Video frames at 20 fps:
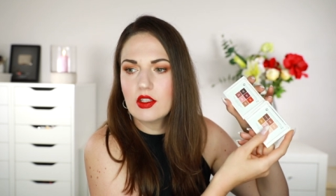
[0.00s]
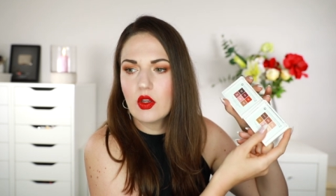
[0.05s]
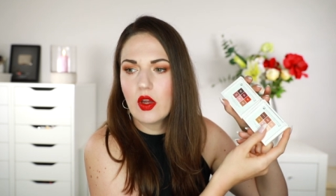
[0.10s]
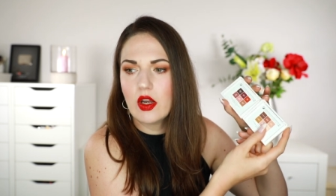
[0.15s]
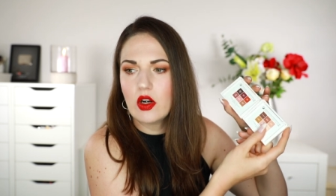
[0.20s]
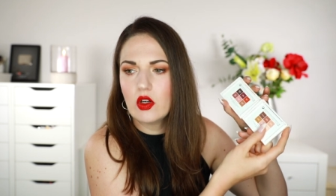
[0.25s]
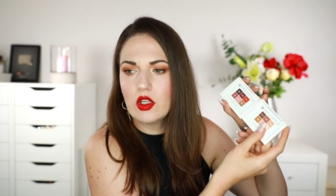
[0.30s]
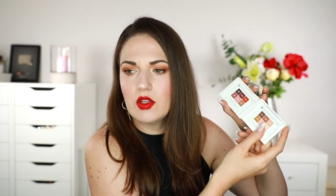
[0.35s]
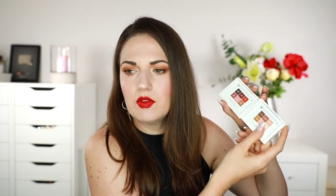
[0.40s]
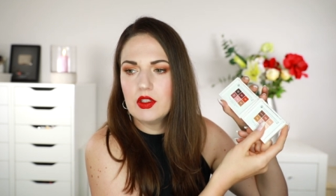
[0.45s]
So
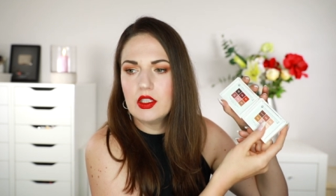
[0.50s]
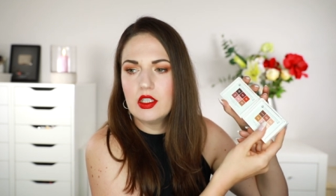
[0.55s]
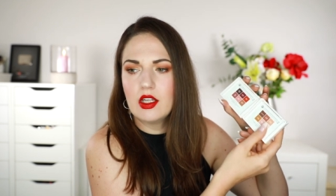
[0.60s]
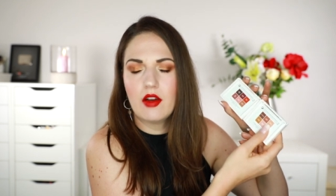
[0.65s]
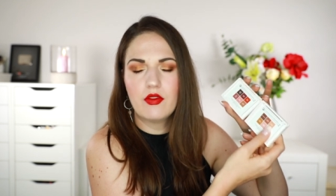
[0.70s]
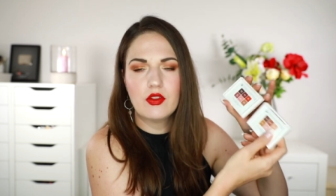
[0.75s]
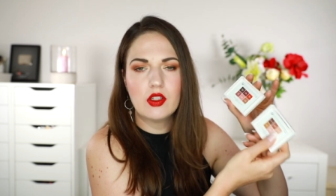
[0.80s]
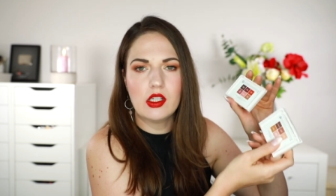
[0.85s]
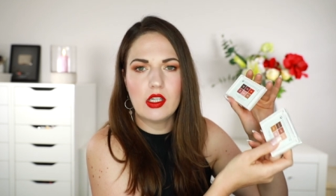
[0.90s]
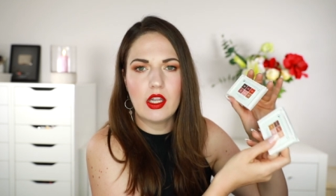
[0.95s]
I don't even
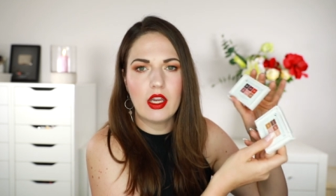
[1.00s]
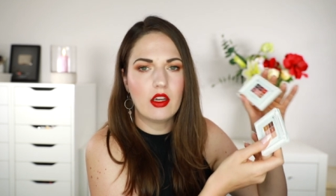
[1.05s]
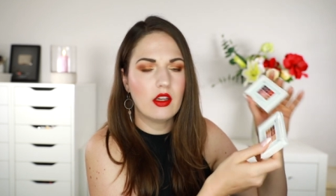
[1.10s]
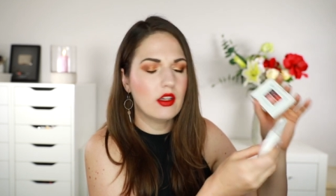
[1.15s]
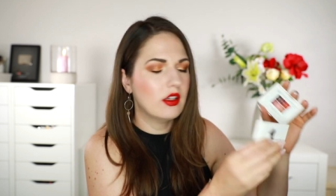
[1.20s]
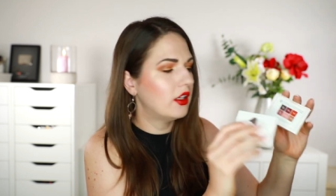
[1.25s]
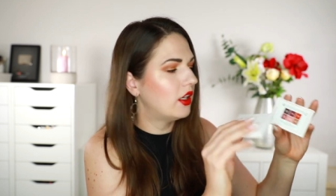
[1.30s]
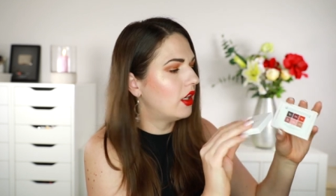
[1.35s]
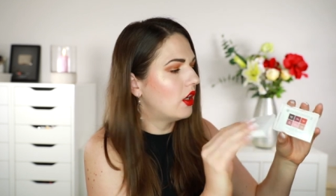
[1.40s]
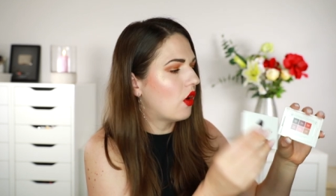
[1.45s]
have to,
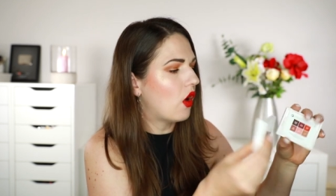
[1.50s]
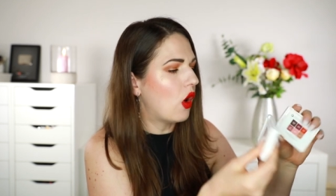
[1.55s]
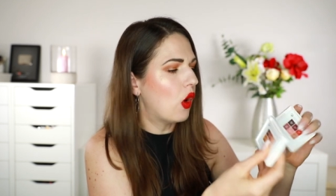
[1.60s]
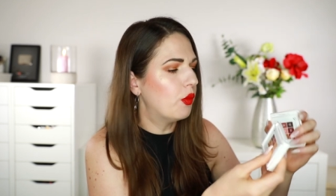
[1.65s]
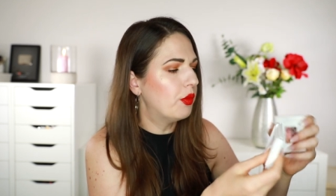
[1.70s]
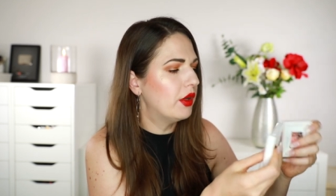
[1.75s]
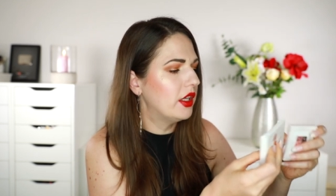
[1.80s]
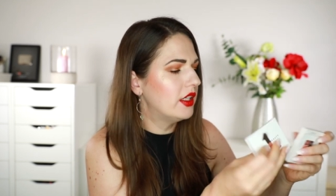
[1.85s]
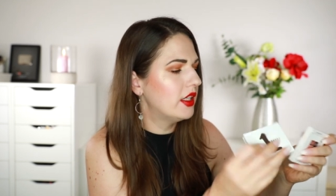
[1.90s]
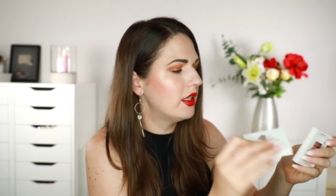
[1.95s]
like, you know,
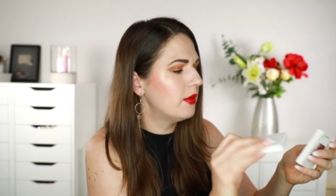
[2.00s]
open